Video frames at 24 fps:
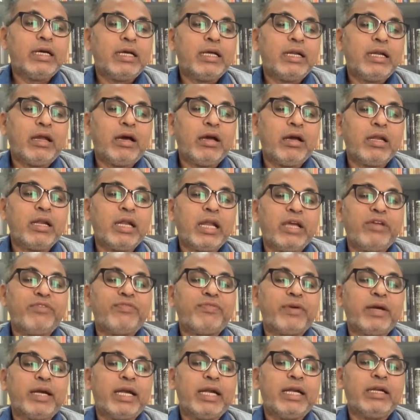long life
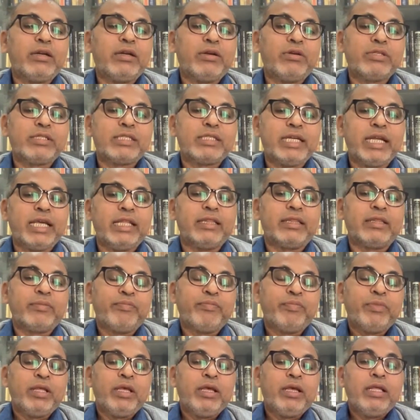and strength.
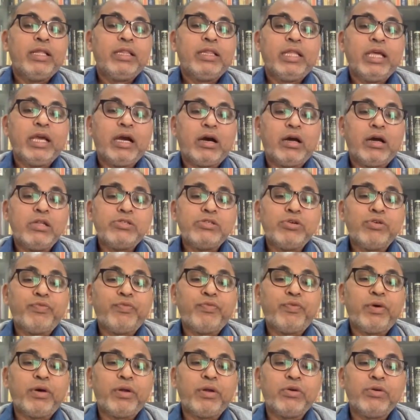They also
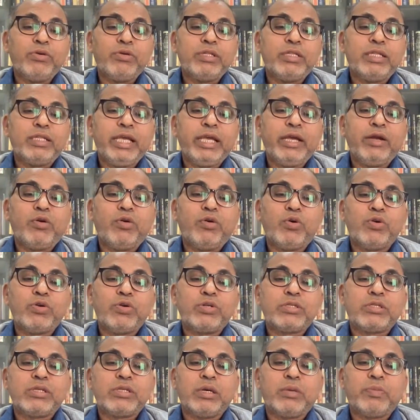followed the
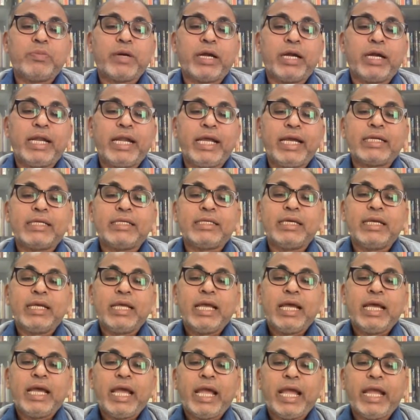codes of conduct
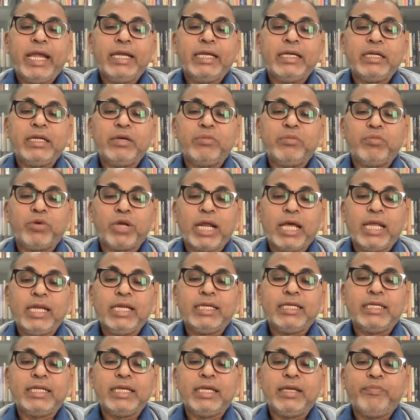and
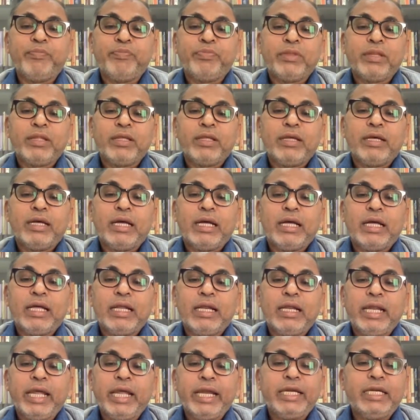morality
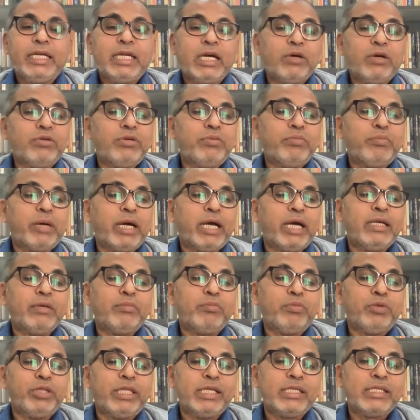laid down by
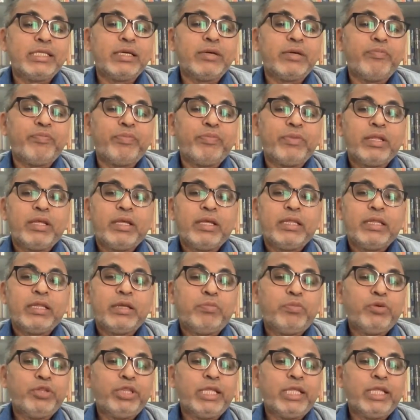Buddhism. The